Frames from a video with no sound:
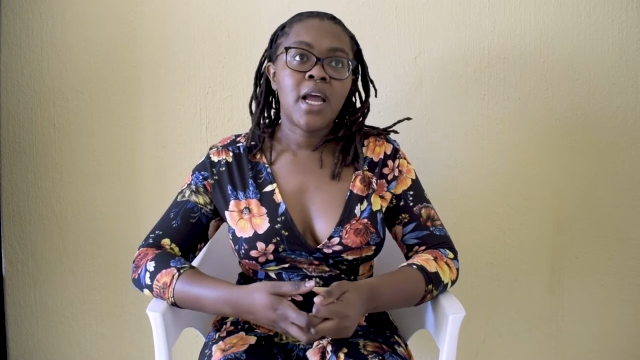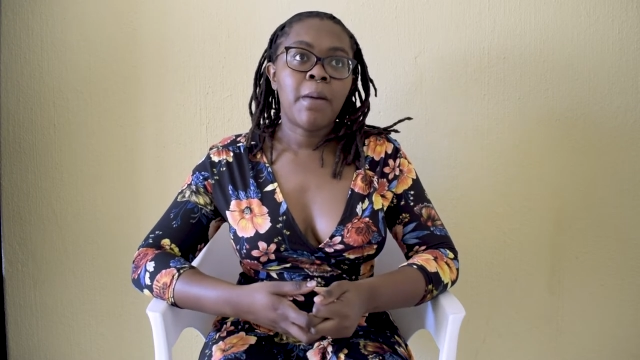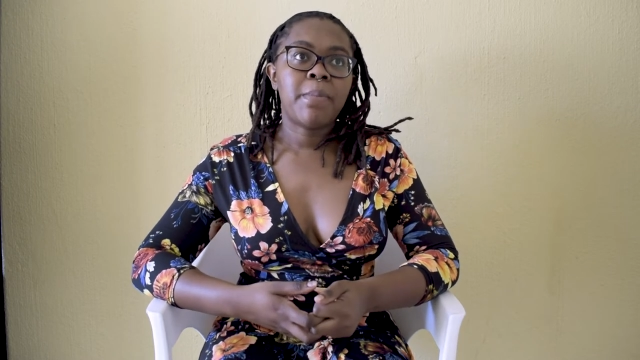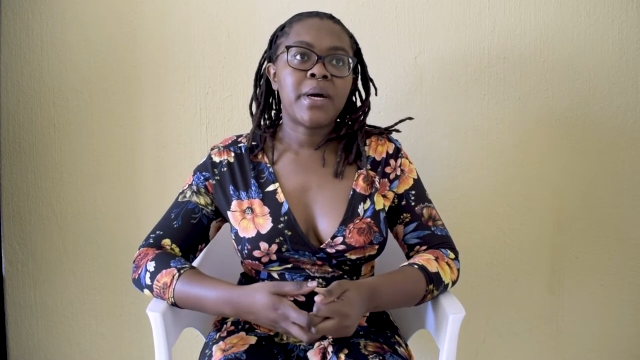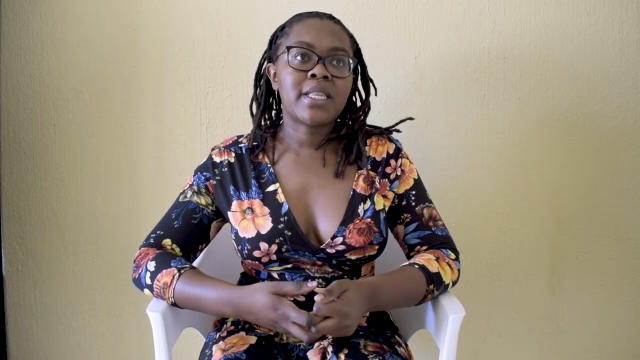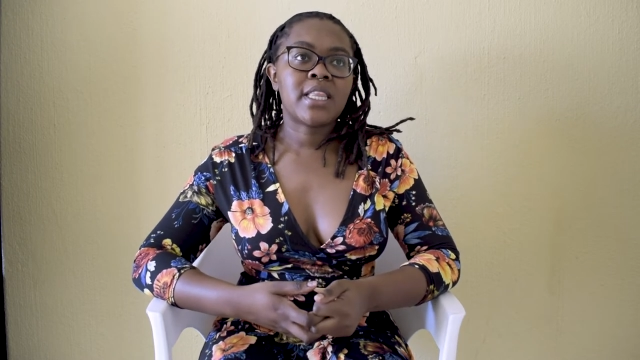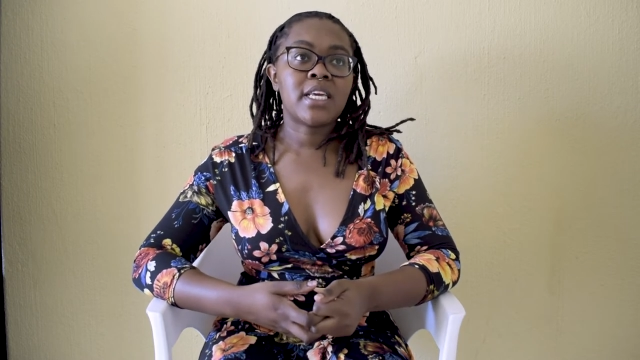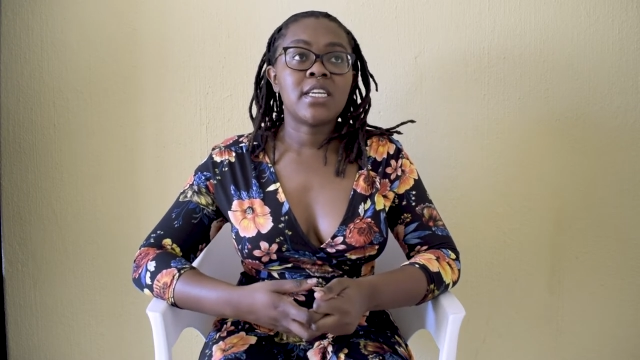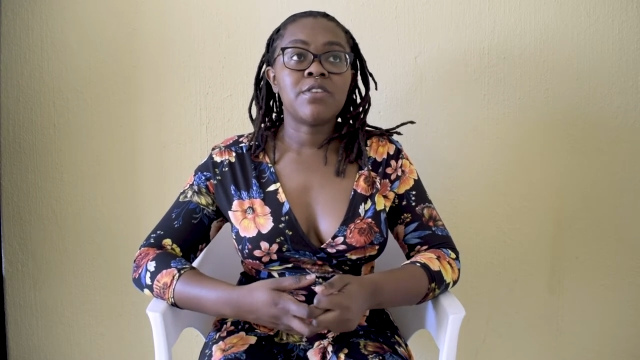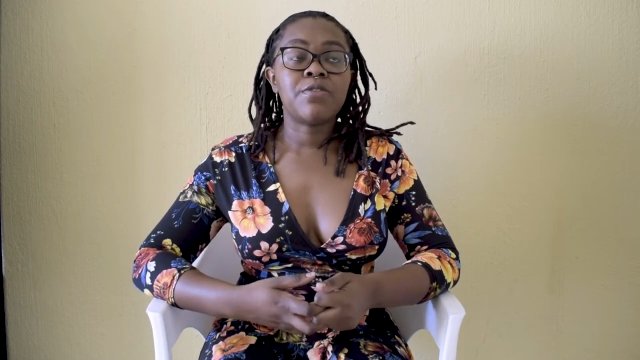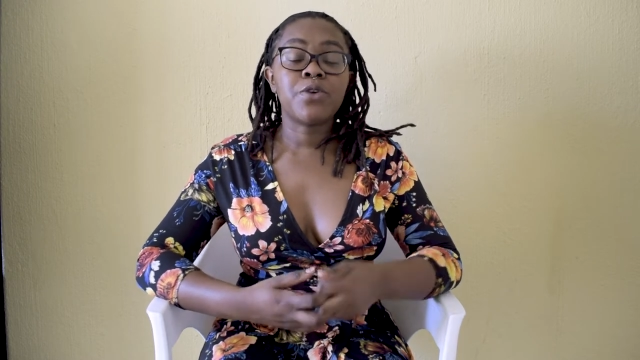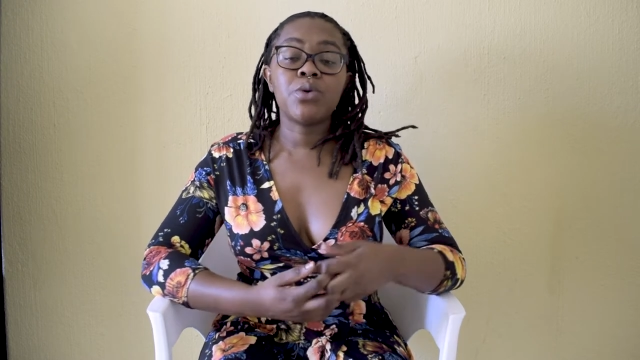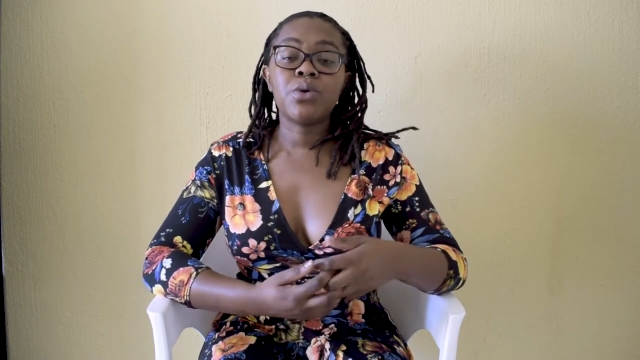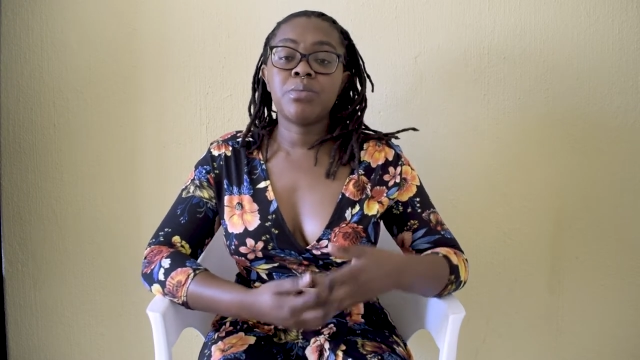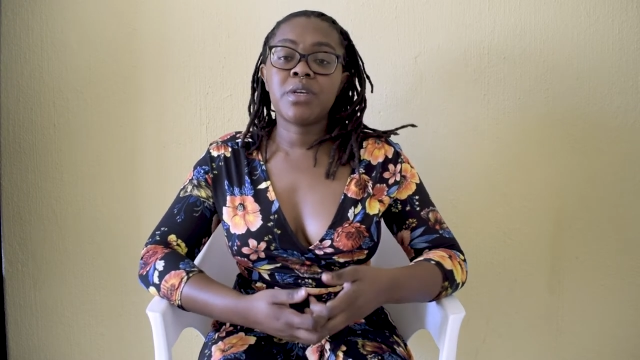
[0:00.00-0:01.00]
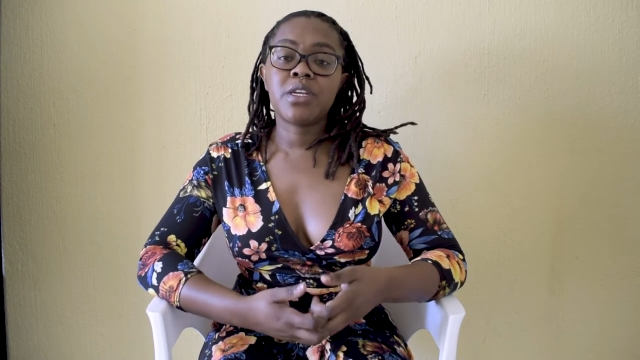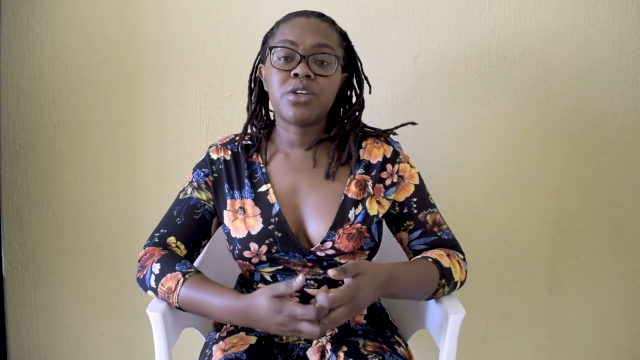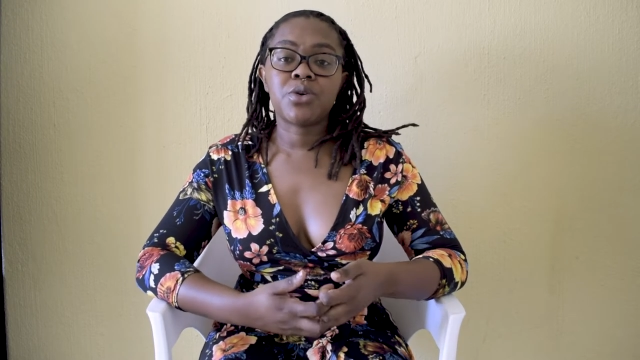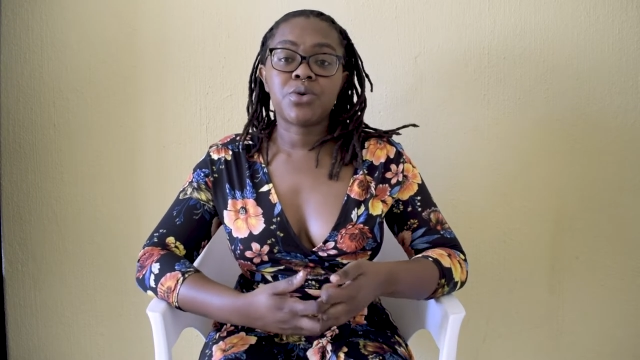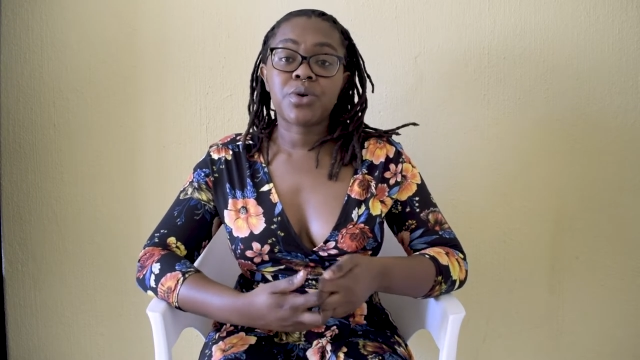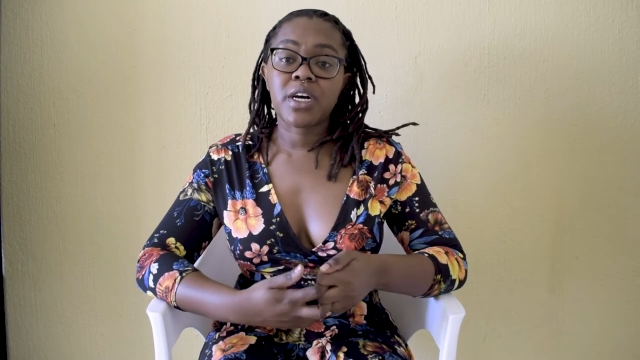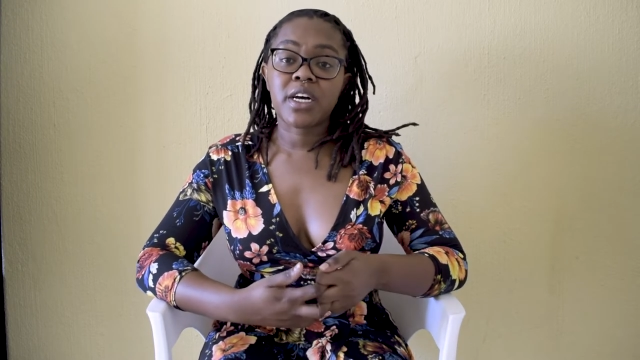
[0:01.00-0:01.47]
But then if you were
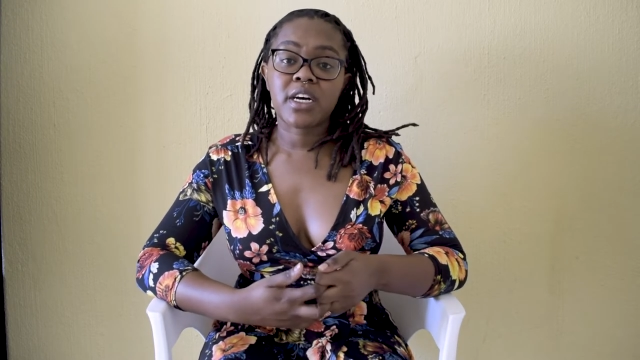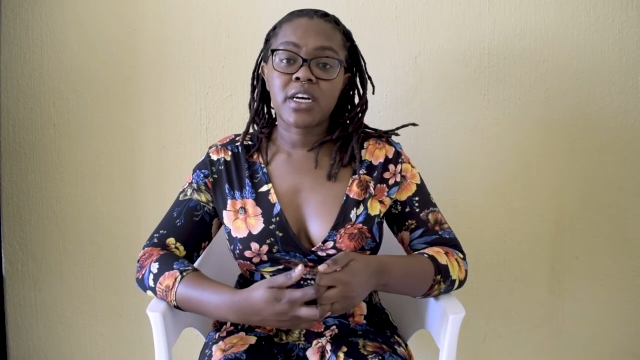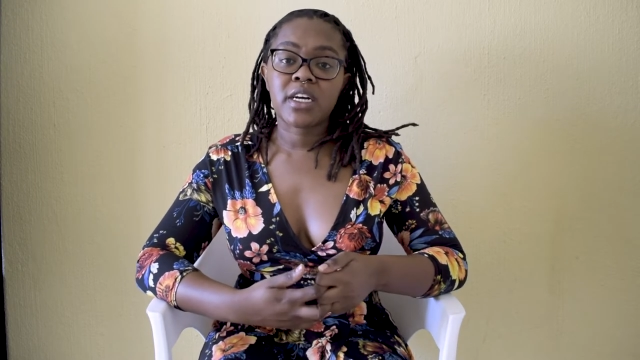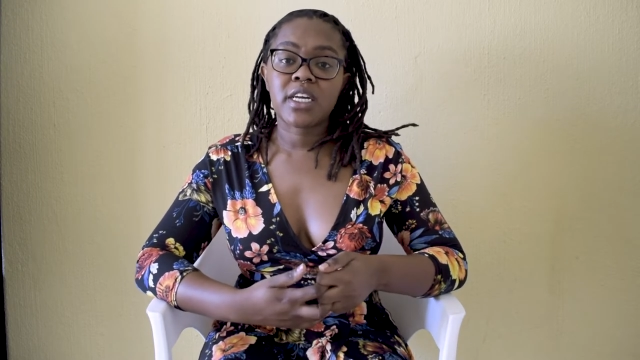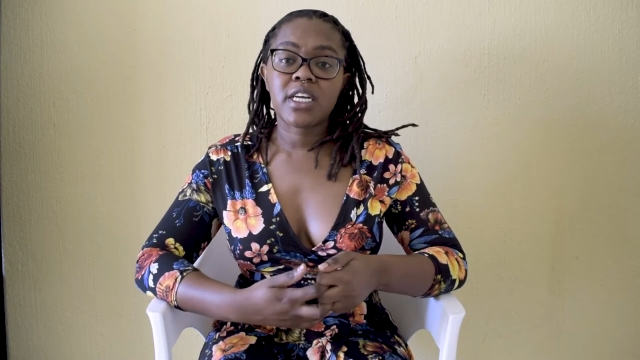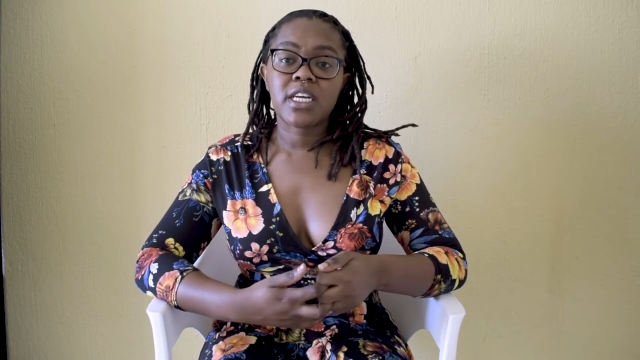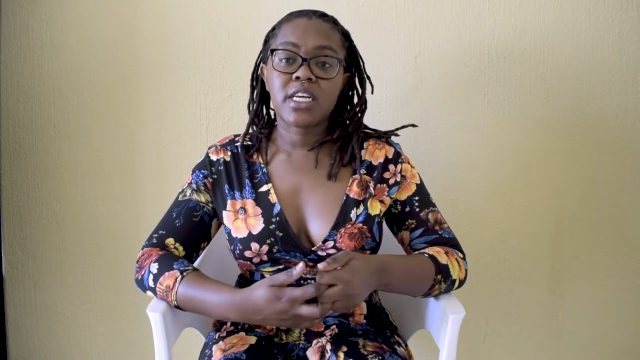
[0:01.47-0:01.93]
mediocre,